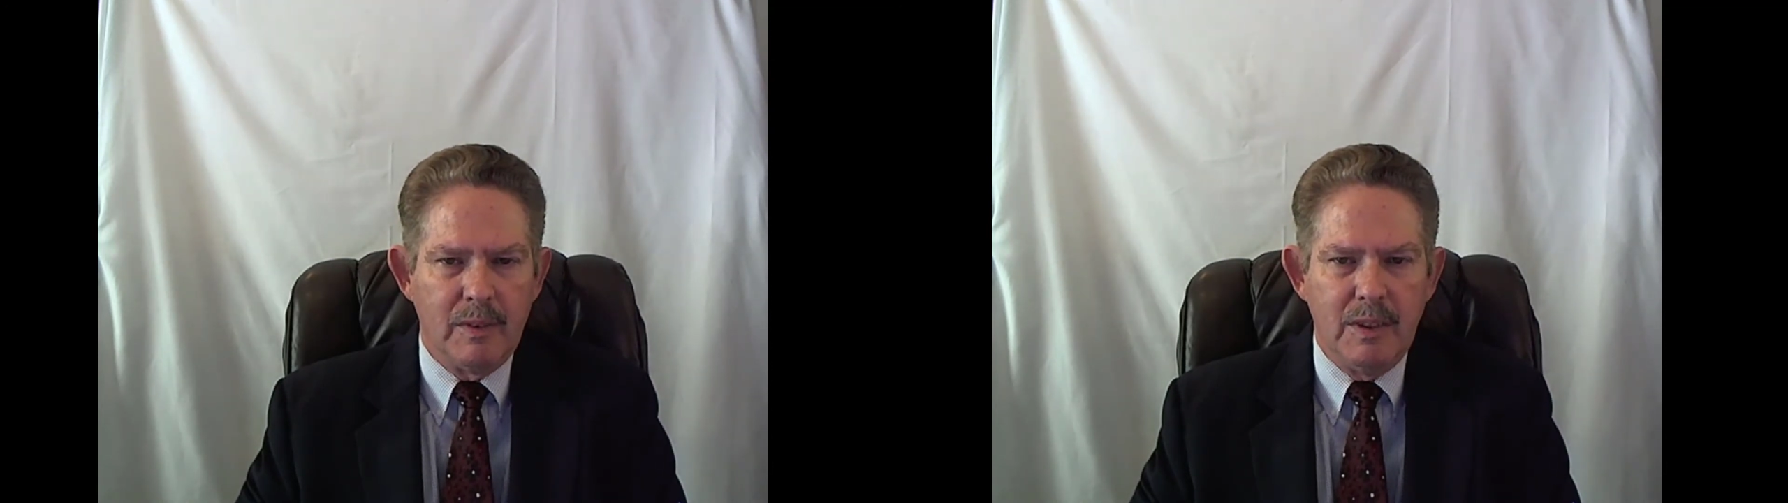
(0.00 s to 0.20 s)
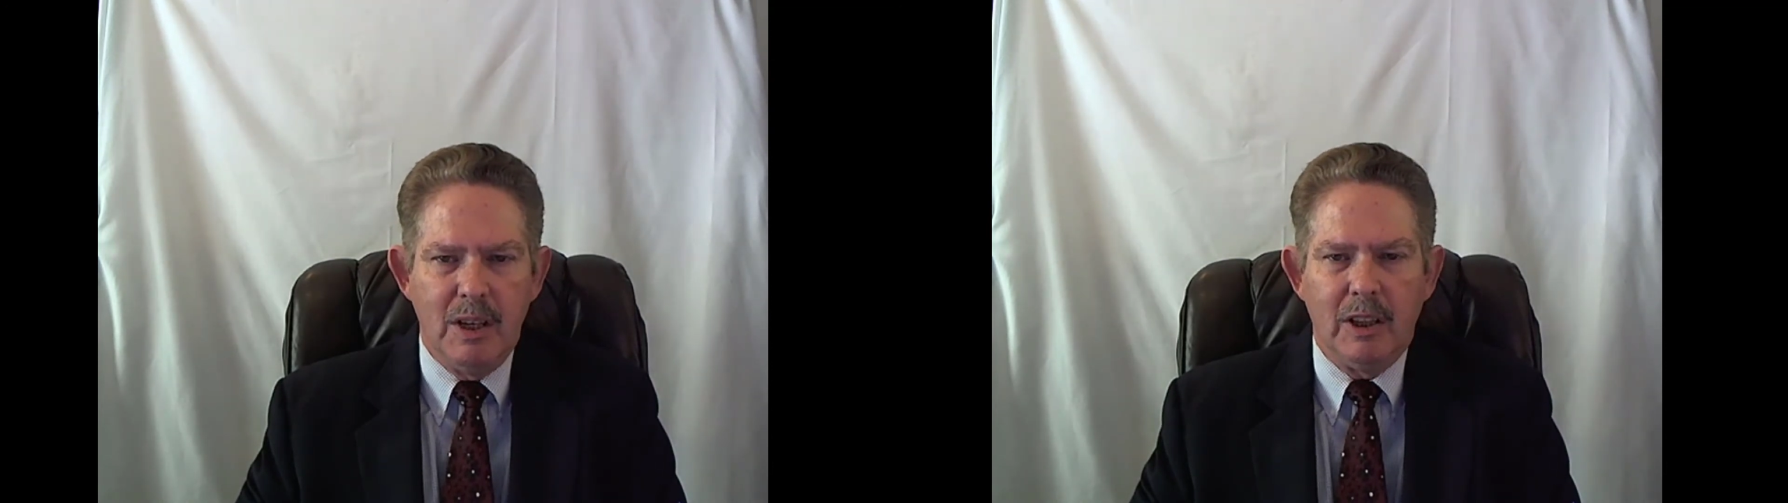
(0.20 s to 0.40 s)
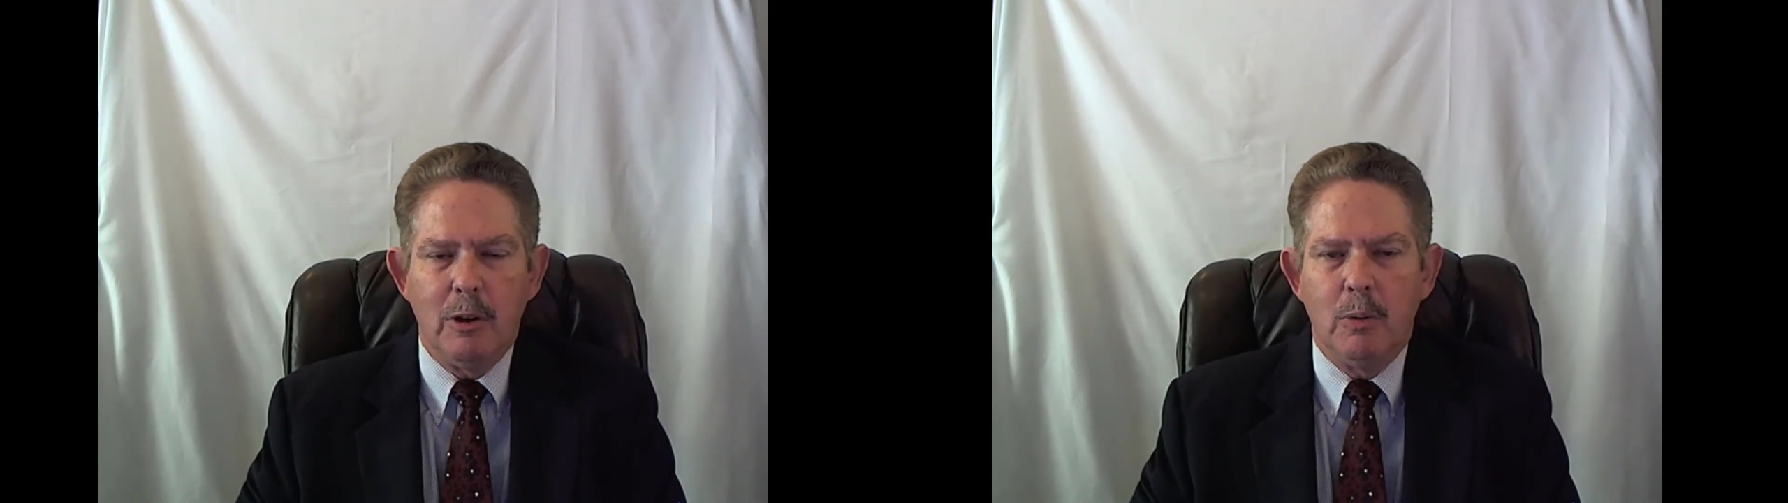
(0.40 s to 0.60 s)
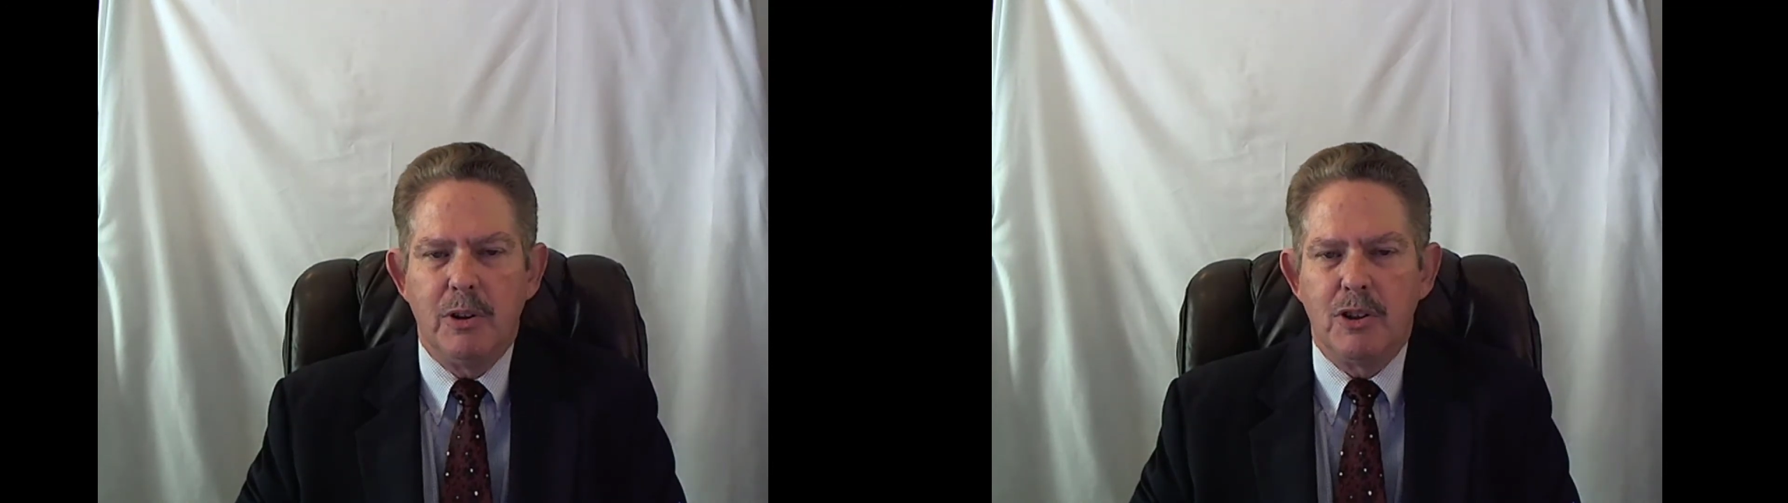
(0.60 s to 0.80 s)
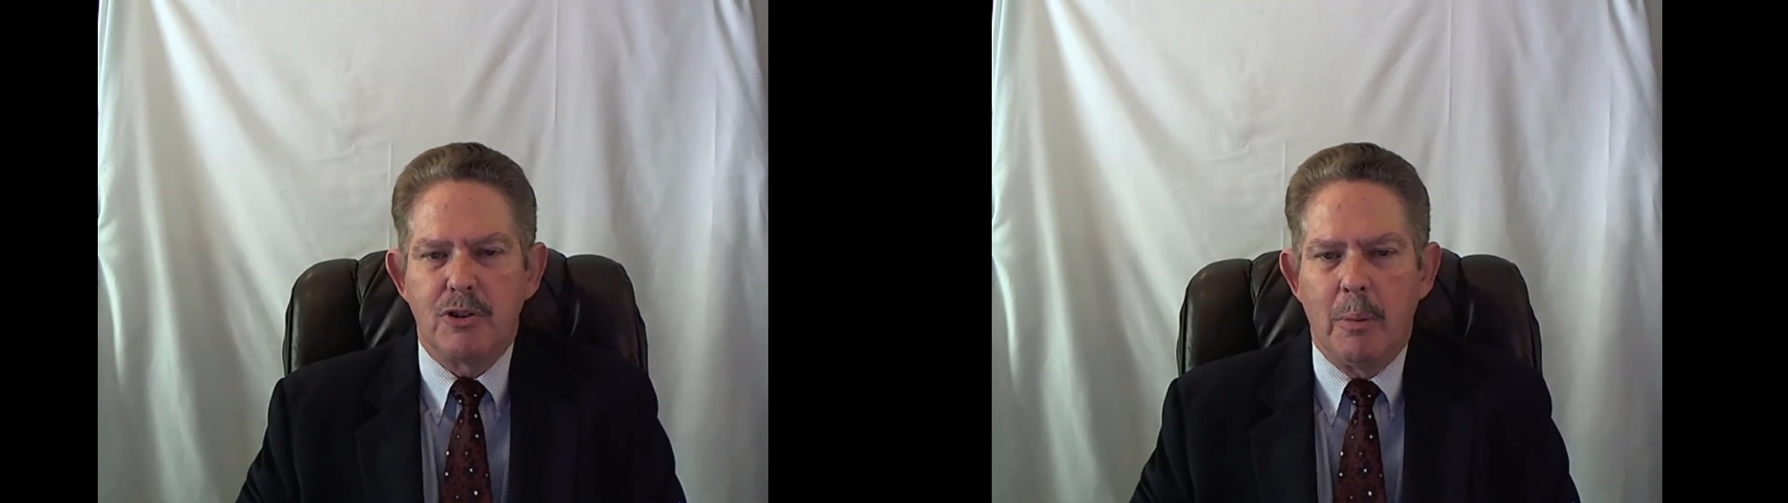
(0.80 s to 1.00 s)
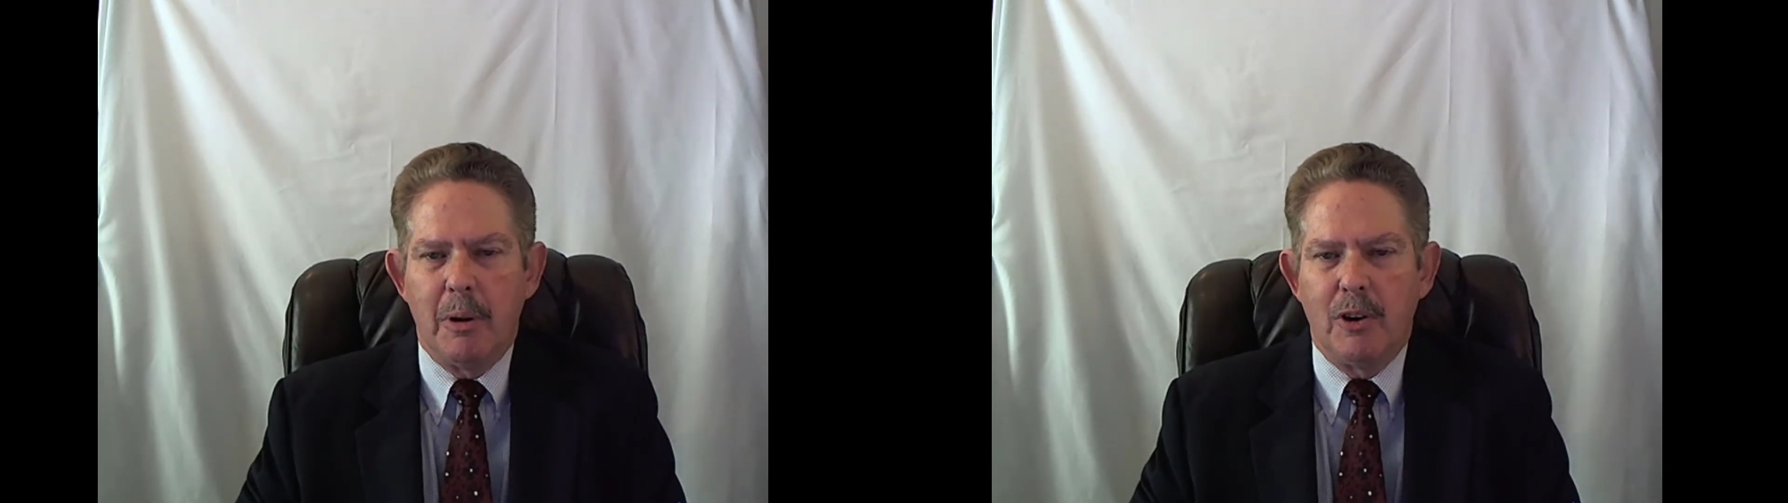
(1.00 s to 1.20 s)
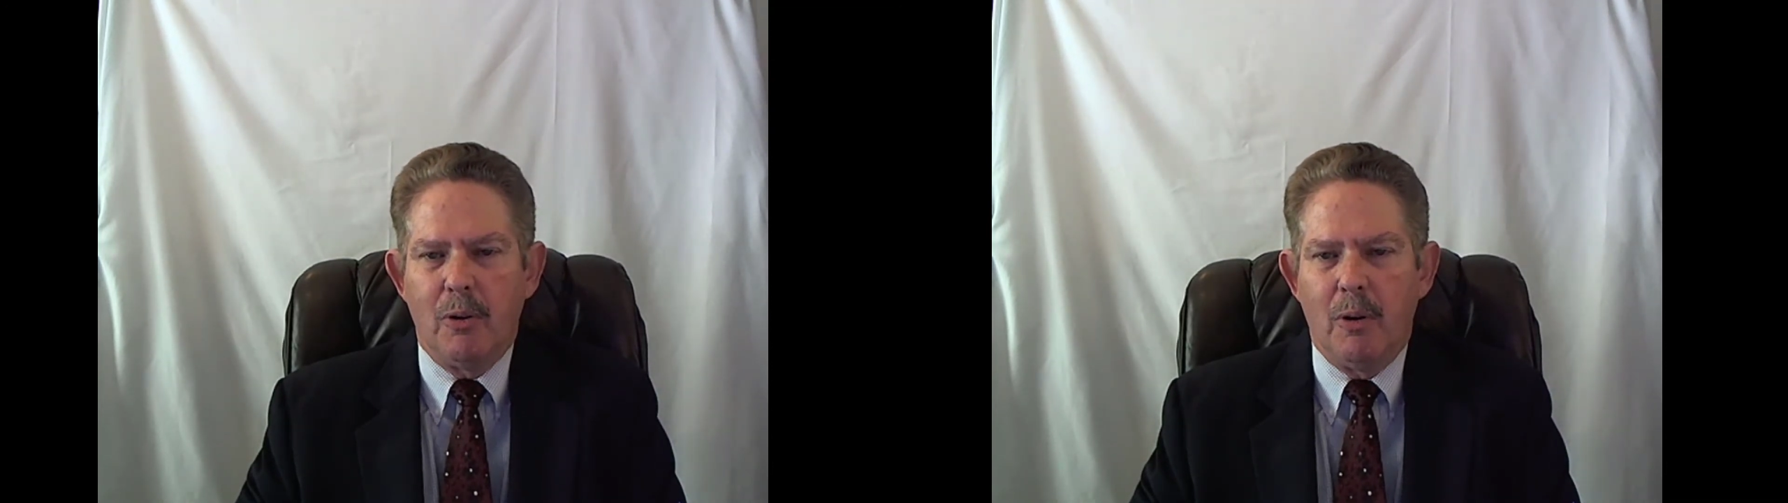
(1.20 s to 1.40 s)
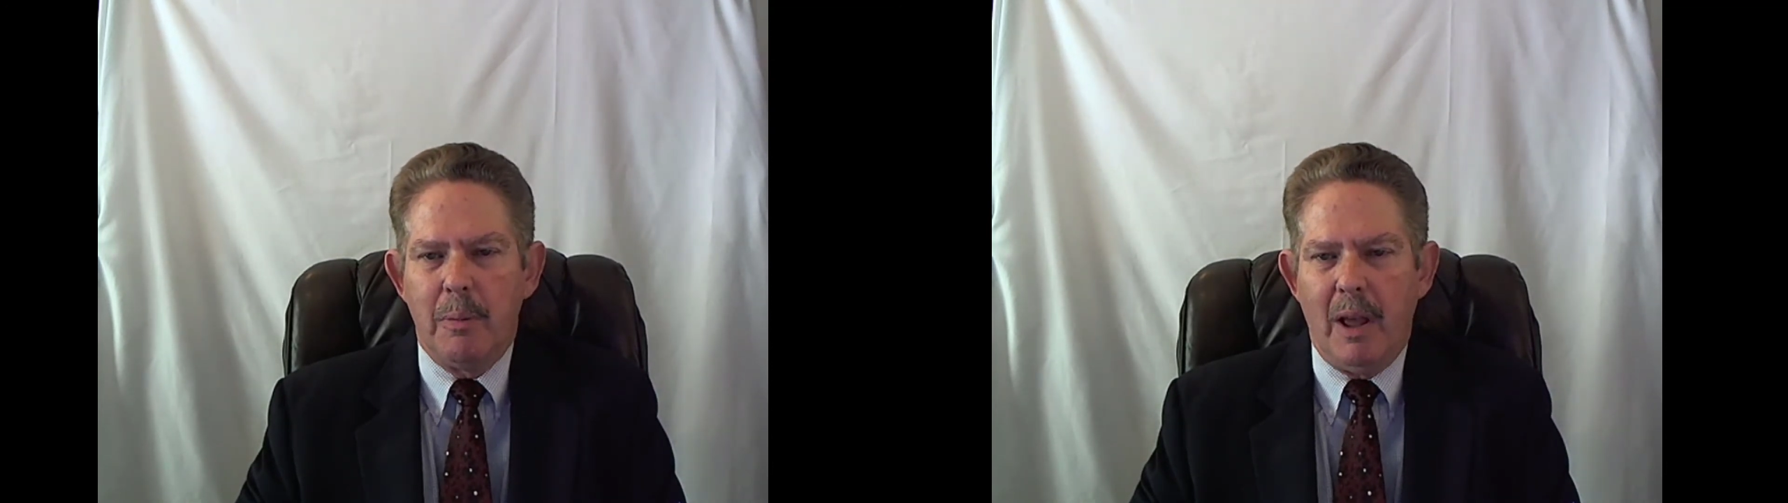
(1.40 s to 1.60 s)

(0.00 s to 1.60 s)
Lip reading: Dealing with discriminatory